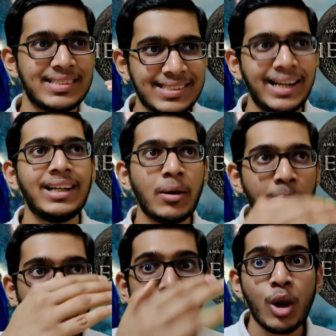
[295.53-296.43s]
set
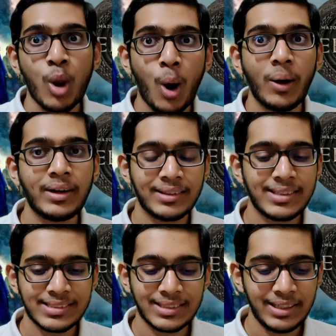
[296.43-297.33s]
up a lot in
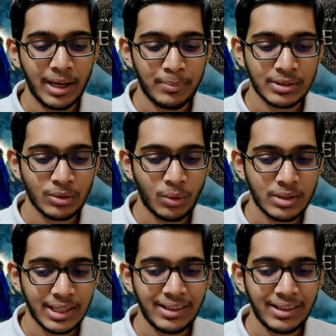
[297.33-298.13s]
these three episodes,